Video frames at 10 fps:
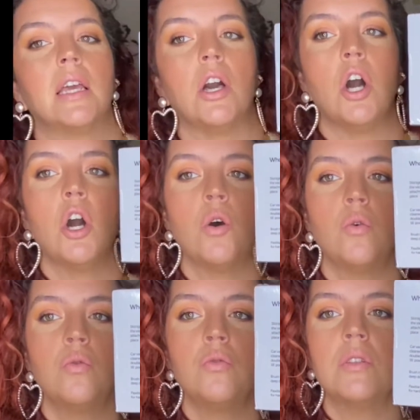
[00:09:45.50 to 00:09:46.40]

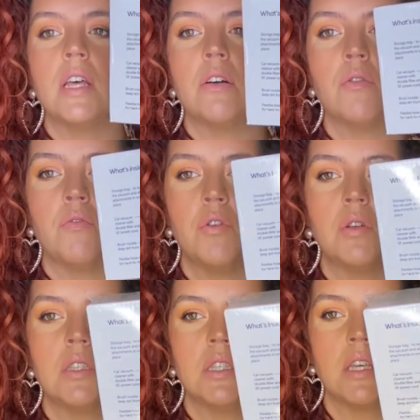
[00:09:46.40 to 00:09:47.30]
hose. I don't know if you
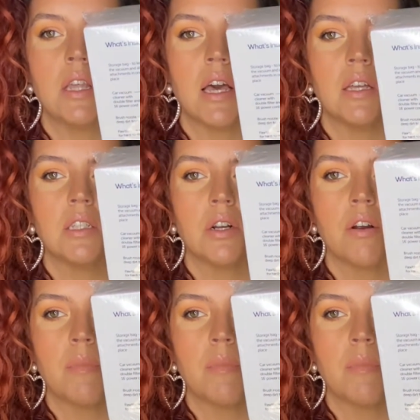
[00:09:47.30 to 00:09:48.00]
can see that. Sorry, my